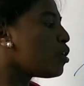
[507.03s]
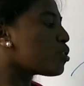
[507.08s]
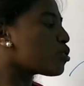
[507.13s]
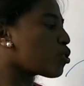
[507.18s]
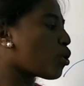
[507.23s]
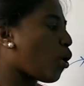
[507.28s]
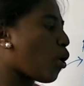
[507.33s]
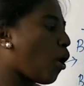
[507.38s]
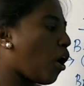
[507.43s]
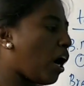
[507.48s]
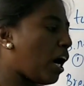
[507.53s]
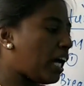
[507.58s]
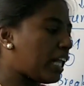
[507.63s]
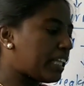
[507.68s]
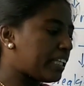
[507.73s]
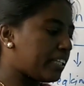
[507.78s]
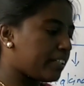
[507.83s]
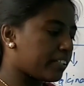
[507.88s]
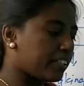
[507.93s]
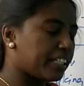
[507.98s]
So
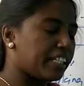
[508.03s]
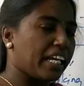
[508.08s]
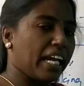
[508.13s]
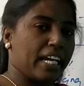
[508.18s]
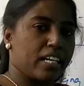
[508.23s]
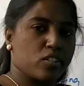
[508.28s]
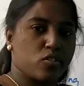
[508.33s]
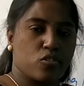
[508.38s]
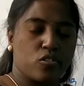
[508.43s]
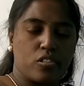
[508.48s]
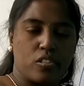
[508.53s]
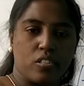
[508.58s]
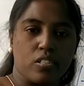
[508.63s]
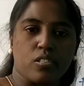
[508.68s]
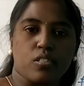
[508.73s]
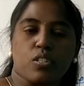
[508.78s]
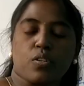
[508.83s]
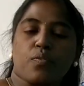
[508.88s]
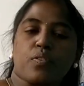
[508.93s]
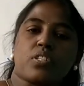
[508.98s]
all the
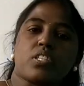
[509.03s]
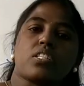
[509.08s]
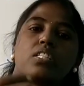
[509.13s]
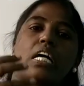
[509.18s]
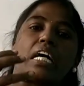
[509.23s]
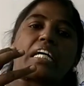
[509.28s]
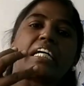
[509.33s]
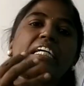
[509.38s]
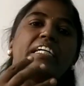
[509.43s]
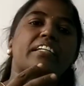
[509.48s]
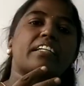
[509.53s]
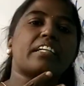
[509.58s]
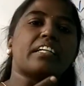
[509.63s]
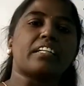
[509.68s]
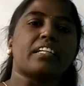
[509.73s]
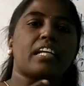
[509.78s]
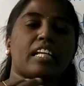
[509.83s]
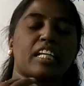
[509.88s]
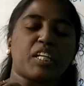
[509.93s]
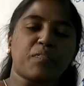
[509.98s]
reactions which is occurring
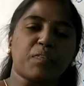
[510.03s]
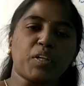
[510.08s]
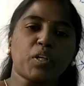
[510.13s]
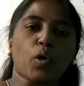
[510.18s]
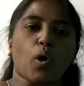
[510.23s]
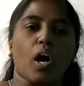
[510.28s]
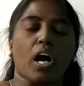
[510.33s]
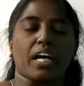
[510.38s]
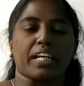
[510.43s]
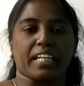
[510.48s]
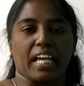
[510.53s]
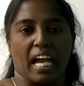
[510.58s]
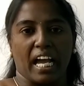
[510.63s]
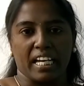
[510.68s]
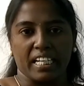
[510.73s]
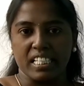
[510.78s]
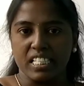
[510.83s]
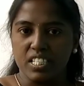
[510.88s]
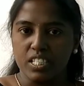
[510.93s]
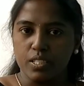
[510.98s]
in the living
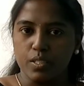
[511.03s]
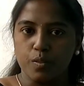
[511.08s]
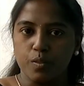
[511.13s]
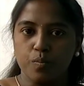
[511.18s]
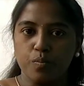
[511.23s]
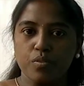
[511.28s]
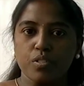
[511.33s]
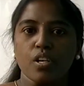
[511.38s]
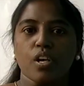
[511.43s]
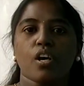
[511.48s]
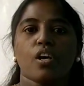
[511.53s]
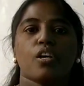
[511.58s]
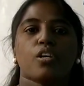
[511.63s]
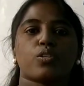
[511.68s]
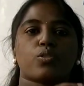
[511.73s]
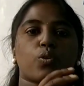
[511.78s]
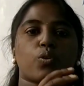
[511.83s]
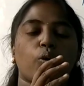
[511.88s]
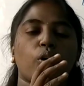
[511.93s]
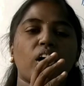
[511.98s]
organisms,
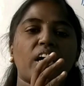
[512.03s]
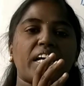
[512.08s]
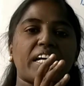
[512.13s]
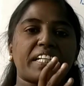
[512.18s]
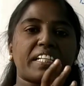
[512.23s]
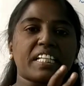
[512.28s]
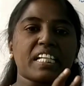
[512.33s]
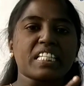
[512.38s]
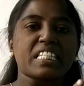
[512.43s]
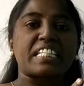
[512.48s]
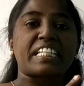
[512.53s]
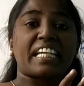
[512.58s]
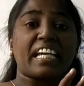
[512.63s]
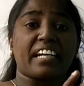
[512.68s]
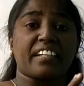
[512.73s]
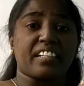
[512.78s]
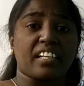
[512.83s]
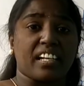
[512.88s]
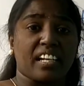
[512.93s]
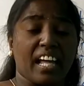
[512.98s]
so it is
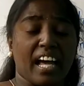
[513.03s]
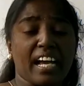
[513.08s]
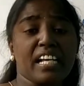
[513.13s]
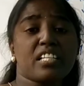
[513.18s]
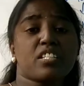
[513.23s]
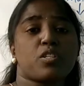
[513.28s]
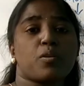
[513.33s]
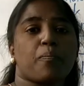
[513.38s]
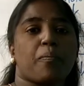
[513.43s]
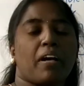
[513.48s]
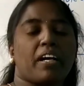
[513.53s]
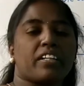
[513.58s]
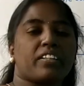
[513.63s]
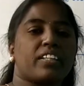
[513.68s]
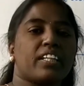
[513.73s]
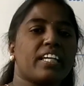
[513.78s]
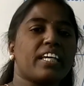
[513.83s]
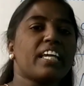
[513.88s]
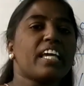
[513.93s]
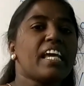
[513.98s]
catalyzed by
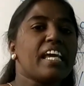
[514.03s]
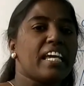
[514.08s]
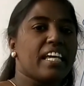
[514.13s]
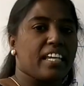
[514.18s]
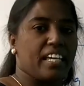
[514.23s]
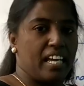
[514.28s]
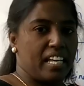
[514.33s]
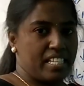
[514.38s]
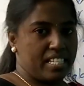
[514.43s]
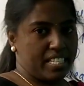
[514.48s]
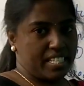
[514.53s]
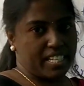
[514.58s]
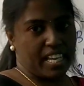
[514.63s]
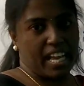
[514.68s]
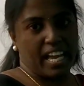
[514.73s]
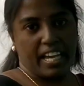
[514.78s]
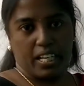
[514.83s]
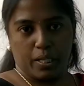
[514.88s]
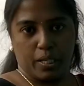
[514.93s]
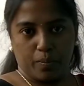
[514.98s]
the
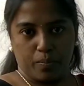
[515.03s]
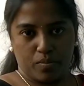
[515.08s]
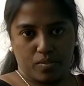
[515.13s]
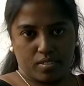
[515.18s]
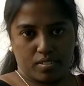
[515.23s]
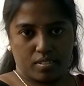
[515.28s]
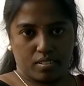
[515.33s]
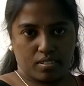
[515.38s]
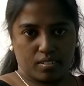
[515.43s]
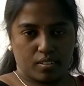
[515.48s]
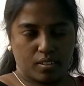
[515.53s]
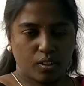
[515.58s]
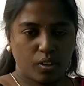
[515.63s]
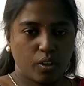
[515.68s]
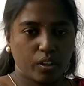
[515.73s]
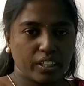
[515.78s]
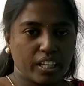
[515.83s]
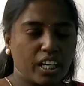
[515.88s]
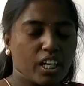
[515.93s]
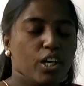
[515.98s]
enzymes.
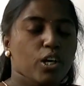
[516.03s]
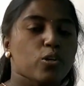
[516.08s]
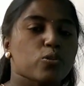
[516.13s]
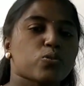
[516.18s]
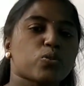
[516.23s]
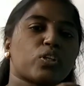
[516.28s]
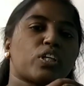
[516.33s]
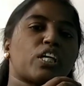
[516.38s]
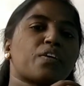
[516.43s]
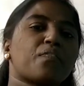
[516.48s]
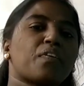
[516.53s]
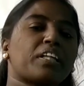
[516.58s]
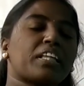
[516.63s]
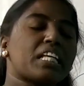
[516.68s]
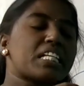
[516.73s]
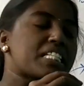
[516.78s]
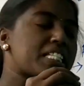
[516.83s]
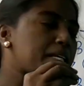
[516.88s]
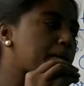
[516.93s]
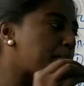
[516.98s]
Okay, so even
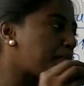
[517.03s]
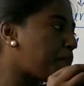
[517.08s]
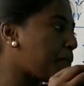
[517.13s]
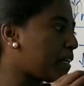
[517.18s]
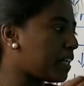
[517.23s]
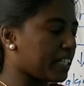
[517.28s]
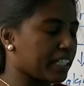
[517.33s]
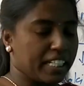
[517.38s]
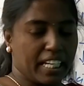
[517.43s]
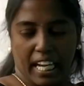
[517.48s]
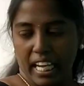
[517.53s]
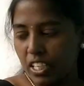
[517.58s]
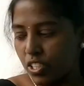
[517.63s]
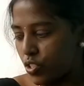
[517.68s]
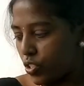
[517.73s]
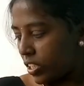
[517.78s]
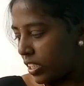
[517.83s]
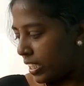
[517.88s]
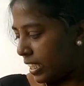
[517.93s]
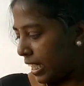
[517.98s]
the simple
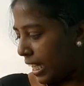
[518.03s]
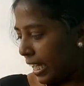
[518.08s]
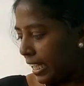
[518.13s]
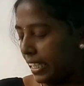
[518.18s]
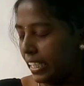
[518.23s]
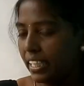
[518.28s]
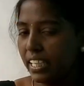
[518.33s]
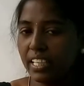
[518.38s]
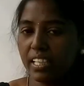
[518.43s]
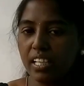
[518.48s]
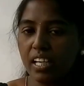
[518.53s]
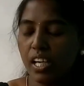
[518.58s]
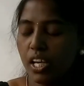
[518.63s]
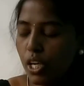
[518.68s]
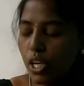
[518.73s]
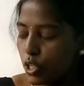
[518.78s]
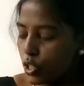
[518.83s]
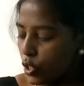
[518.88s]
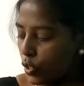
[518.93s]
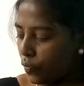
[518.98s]
reaction like,
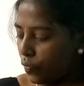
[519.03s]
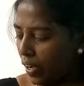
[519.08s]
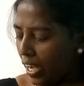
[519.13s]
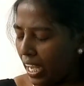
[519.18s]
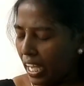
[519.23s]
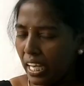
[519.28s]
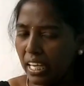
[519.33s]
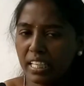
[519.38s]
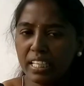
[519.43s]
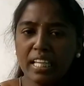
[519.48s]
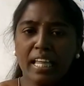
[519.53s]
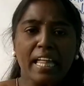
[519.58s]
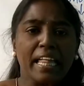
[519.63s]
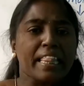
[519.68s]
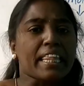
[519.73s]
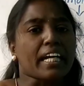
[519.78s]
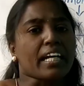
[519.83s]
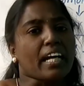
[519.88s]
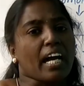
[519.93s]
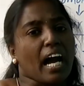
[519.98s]
so where
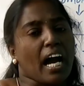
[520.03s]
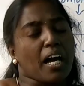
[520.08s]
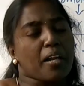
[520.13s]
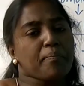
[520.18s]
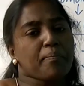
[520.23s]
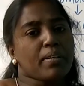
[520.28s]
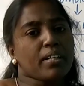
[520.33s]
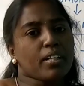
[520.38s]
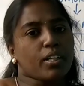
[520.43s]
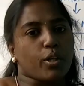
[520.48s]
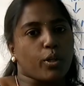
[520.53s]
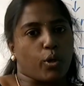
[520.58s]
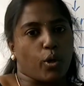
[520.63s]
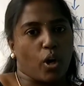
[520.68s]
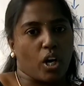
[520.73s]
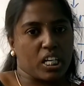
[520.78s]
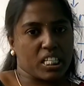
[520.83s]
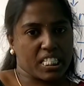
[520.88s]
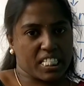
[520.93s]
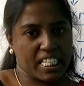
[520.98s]
the carbon
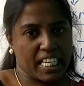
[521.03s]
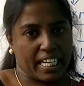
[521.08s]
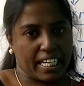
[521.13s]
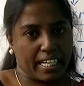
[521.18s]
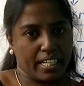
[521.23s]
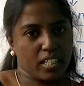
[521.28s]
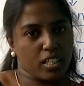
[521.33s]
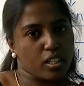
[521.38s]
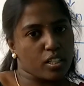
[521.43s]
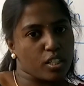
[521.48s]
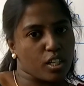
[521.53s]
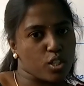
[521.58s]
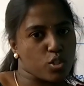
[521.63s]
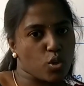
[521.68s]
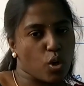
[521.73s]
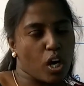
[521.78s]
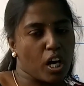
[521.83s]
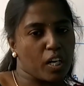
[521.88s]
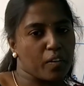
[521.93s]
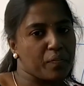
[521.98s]
dioxide
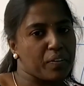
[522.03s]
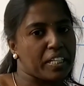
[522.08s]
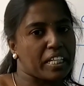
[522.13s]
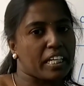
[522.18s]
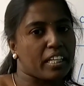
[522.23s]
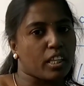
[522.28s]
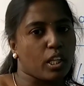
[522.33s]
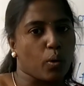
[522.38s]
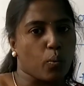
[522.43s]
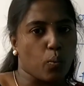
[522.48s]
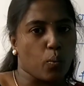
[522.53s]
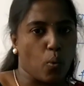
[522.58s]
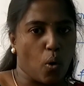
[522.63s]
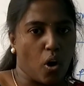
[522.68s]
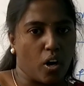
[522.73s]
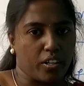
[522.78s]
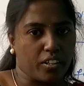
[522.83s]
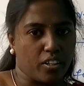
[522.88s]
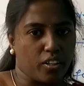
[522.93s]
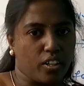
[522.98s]
dissolving in the
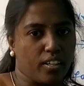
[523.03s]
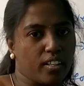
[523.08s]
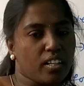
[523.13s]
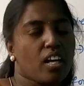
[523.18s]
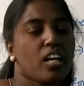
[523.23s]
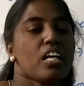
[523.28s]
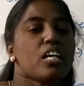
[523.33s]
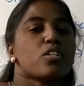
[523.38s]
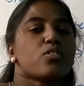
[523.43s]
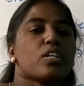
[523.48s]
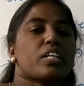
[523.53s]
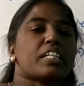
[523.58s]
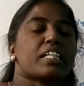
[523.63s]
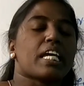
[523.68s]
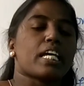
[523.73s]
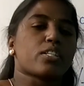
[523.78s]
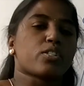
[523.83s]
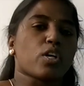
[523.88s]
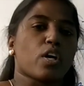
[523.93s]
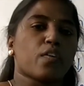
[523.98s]
water, so in
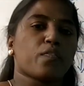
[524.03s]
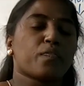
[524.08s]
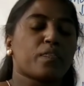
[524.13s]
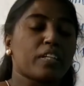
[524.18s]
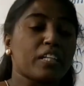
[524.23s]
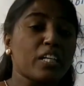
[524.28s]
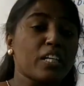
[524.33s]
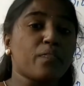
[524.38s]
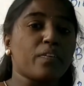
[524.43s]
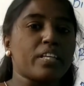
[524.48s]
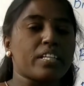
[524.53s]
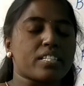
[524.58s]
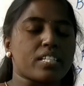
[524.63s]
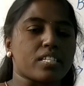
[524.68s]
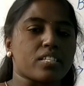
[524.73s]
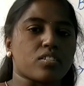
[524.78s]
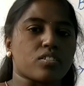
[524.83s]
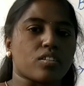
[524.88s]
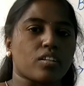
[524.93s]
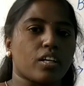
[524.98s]
case of living
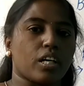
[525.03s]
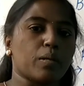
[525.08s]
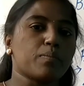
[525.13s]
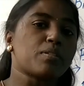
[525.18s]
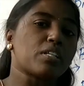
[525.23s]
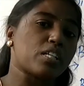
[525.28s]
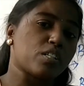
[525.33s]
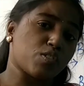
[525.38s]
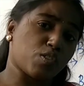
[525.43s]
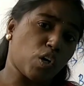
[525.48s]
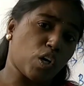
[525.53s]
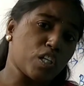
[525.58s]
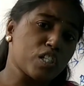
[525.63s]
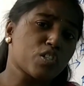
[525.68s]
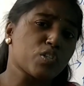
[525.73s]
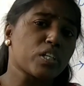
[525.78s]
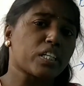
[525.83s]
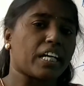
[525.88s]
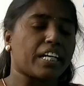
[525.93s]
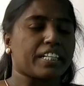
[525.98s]
systems, is
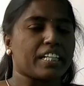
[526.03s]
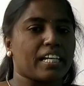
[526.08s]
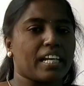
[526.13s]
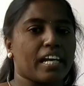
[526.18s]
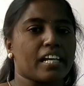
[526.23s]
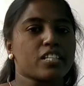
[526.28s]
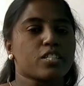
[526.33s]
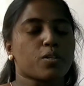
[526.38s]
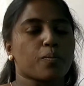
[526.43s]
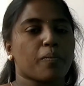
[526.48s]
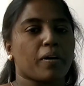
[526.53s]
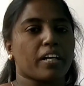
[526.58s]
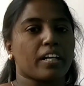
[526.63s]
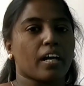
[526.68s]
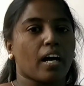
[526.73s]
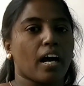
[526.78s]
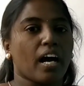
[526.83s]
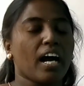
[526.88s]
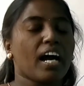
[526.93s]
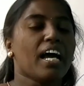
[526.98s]
also catalyzed by
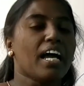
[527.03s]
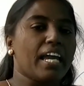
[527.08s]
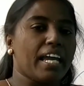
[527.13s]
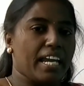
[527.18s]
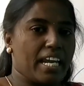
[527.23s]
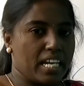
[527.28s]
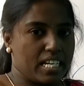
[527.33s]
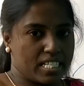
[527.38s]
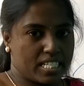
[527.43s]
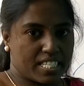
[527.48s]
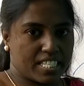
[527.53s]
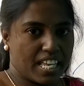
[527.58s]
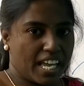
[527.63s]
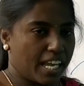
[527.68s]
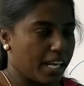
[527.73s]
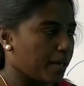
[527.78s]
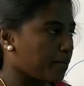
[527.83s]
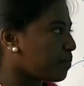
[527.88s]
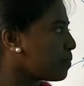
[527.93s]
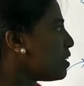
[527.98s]
a
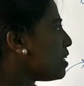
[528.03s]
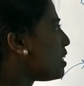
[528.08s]
enzyme.